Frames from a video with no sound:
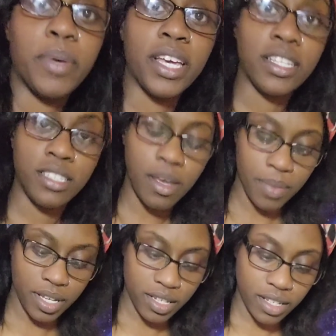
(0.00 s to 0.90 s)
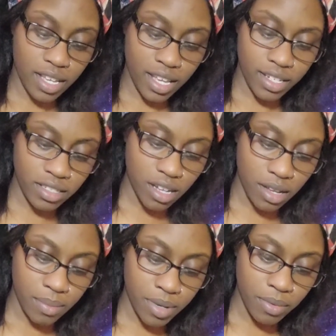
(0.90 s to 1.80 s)
the pandemic,
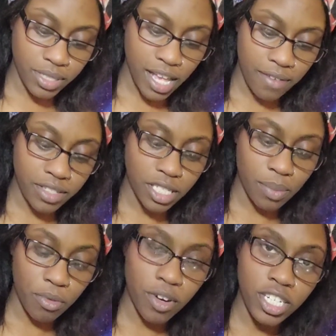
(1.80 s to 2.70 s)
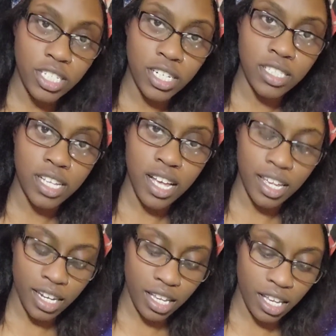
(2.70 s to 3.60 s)
and um, I was having separation
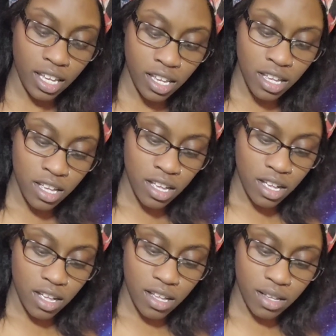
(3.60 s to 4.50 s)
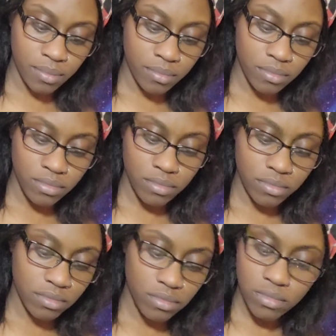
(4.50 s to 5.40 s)
anxiety. Um,
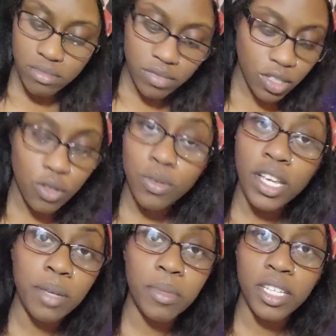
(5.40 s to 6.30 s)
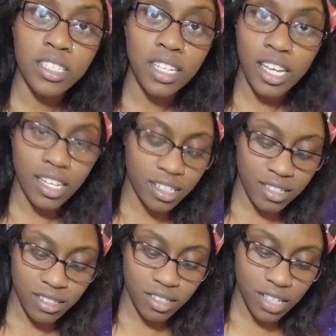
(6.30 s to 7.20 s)
you name it.
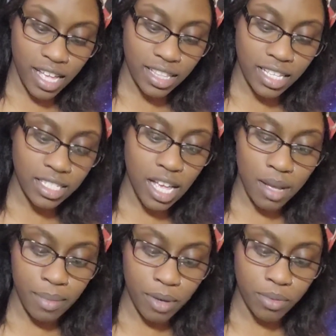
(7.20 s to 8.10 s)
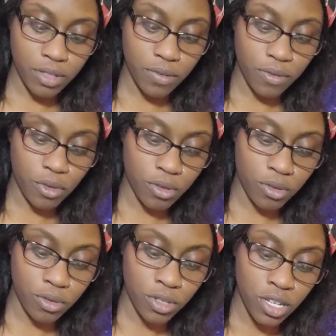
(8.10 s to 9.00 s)
Like at that time, I was a
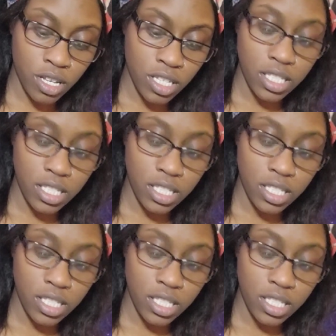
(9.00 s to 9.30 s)
full